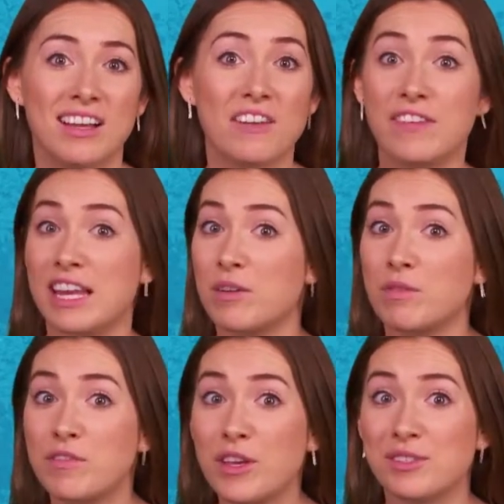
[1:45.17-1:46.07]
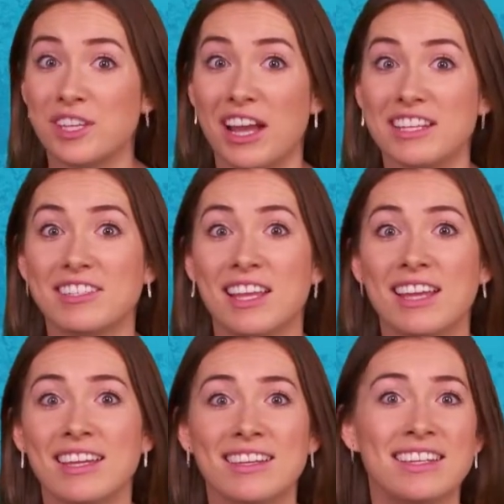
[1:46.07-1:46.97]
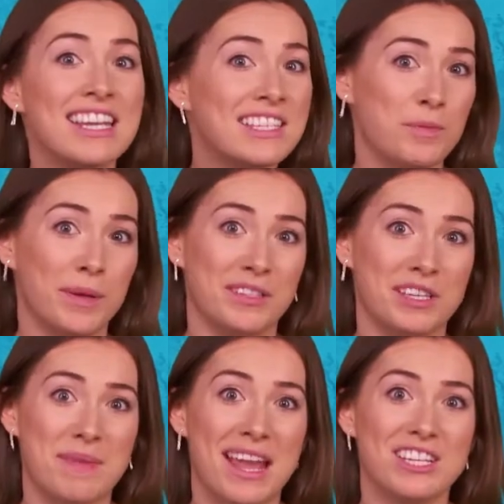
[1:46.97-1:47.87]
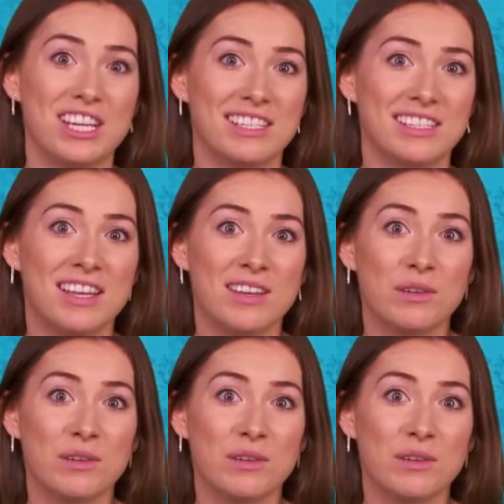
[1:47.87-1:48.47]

affiliate review sites, list building pages,